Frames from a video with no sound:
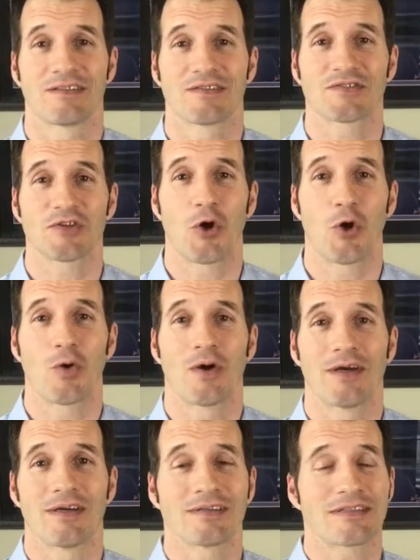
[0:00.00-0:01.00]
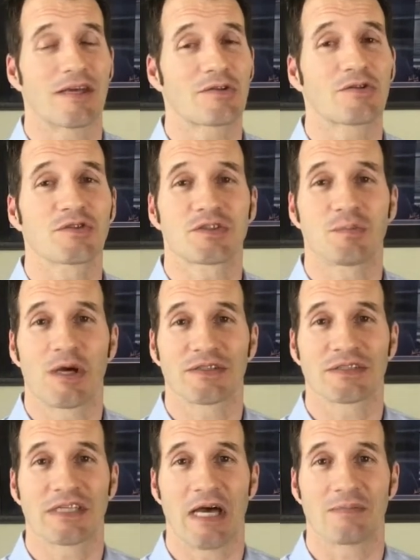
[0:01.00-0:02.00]
So take those small
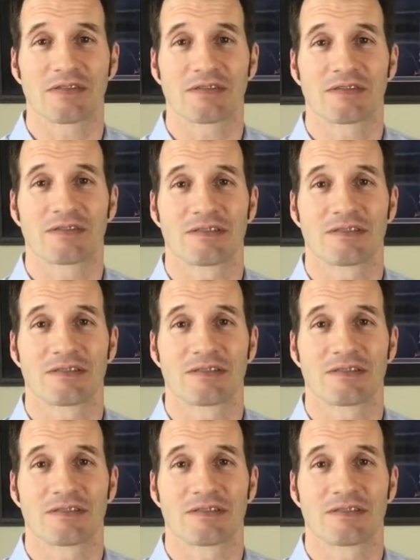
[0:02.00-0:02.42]
steps.